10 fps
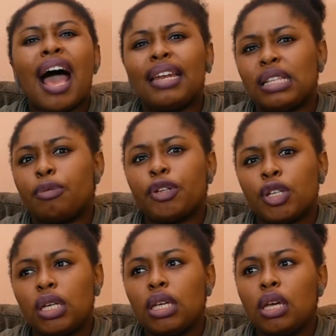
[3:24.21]
and
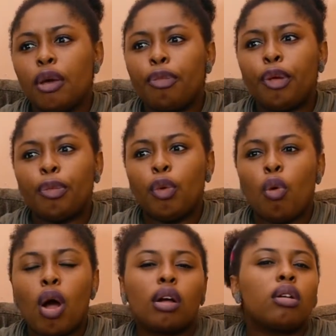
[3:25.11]
especially people
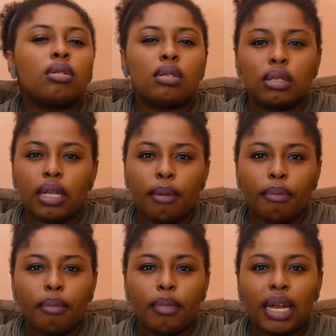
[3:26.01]
who are close to them.
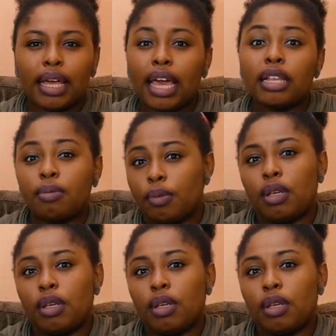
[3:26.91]
Like if